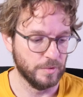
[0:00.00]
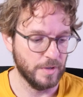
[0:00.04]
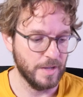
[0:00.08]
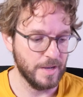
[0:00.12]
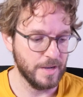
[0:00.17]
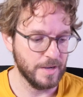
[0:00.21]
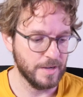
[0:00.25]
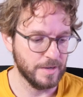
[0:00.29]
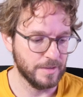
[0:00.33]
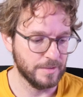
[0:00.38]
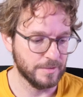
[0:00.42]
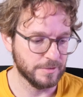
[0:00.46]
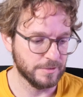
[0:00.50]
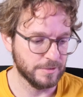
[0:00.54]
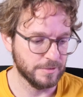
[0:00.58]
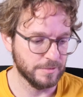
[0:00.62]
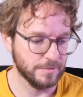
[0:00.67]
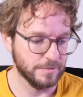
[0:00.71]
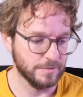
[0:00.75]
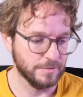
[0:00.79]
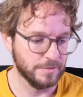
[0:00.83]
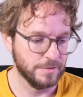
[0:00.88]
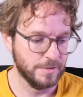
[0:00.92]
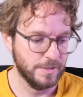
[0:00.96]
line,
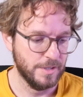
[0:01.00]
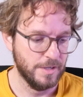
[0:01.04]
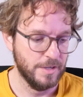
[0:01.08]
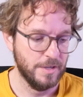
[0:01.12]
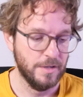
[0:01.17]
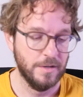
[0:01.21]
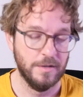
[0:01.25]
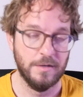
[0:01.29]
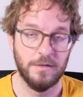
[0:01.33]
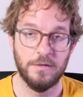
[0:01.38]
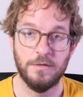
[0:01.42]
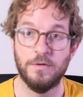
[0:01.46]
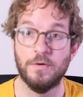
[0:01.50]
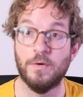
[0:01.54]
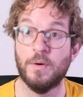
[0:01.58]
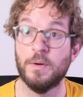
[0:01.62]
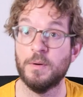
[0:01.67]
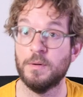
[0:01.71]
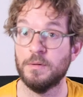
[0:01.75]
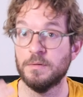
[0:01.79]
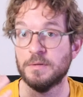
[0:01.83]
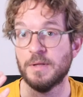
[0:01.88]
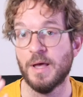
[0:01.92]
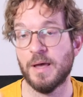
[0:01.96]
so you know
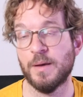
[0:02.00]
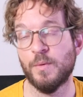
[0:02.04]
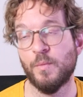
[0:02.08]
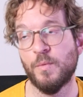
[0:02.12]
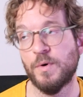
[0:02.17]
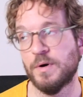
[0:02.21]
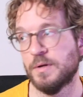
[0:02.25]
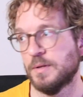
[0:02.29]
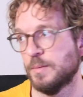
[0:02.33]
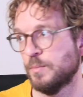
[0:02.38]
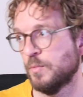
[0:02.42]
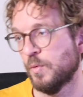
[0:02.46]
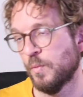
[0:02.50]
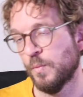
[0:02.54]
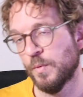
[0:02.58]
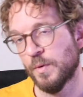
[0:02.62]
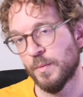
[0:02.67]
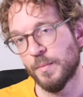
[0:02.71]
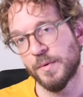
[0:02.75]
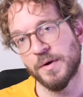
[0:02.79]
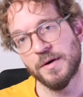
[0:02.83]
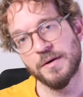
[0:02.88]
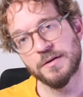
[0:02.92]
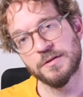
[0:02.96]
at all time where the moon will
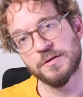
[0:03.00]
be,